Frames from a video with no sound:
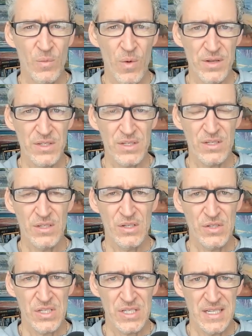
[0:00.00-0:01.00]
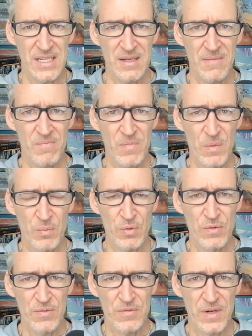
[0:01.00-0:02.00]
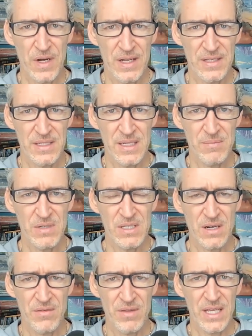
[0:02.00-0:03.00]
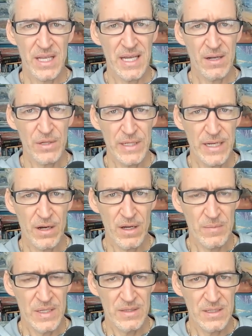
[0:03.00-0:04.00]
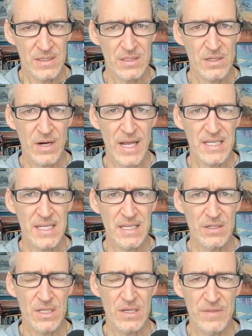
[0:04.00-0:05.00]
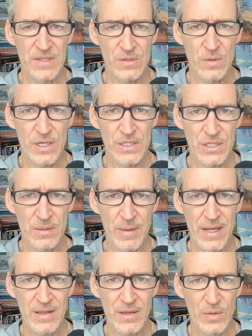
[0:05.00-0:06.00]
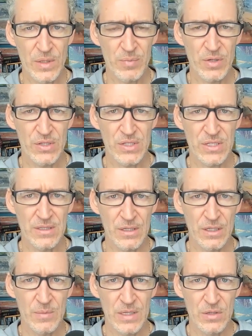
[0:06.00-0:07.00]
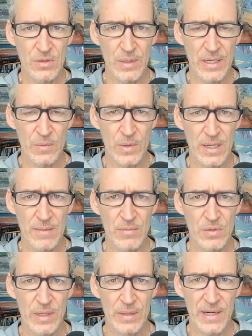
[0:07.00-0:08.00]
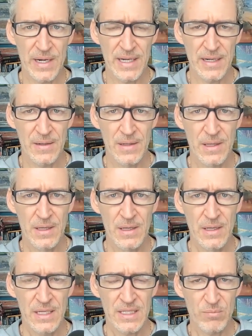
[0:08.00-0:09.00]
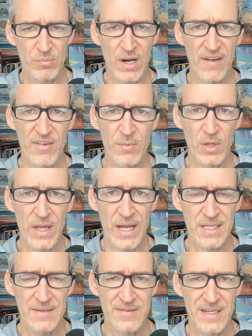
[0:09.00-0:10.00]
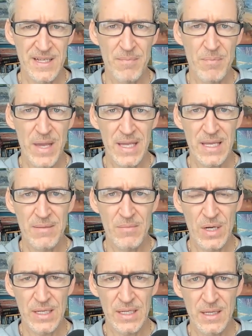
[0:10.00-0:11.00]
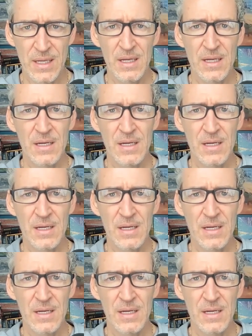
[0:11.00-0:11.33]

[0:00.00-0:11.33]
Once you're seeing the proof of concept, start thinking, how can I automate this? Start asking yourself this question Am I the only person that could be doing what I'm doing right now? It's a profitable activity. I'm making money.